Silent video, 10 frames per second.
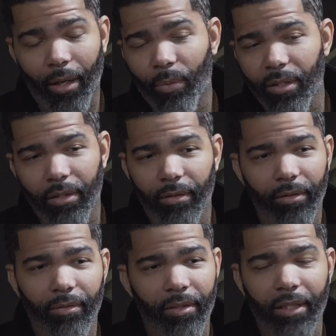I wasn't
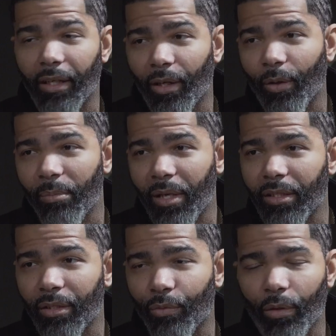sending her a
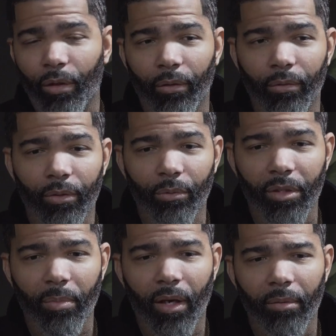message for her to
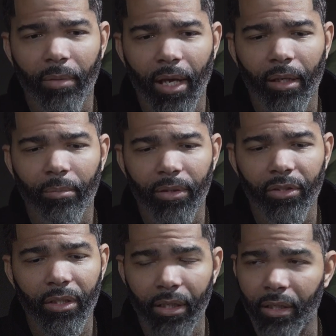respond back, but
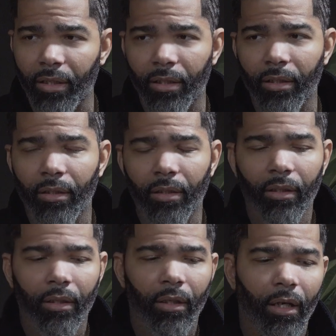she did,
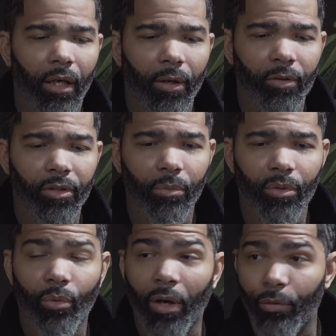and she
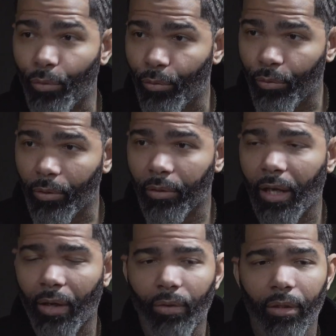was grateful for
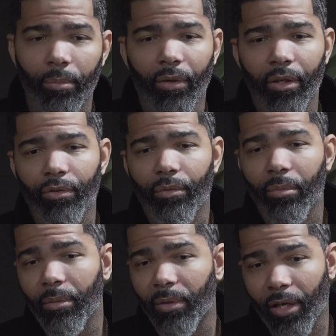not only the prayers from
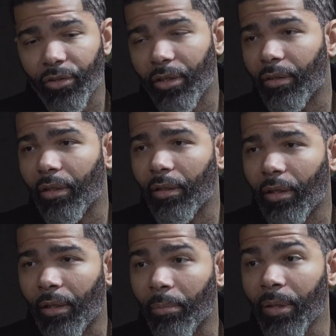me, but I shared that
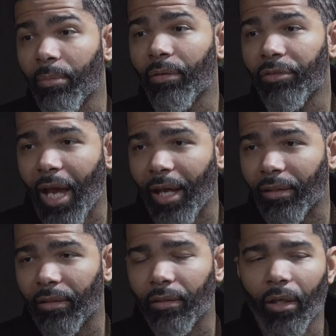the people of
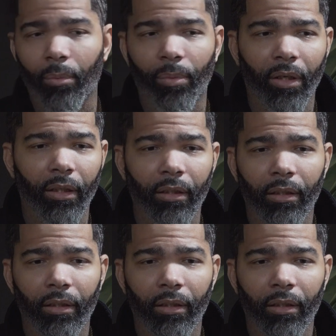Jackson are praying.